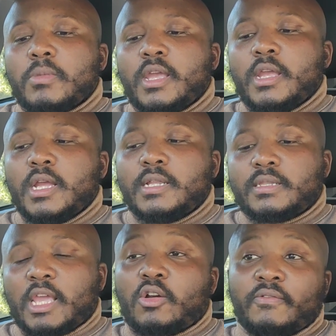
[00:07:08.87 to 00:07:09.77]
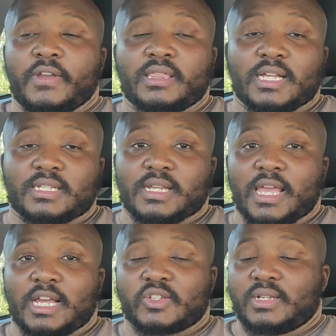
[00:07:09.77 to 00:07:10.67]
and they convert that
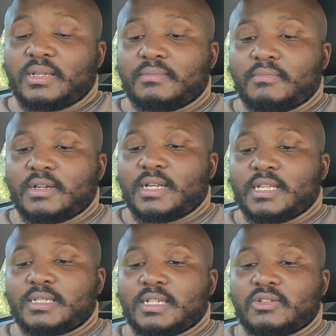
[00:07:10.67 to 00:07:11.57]
try actually at Leinster.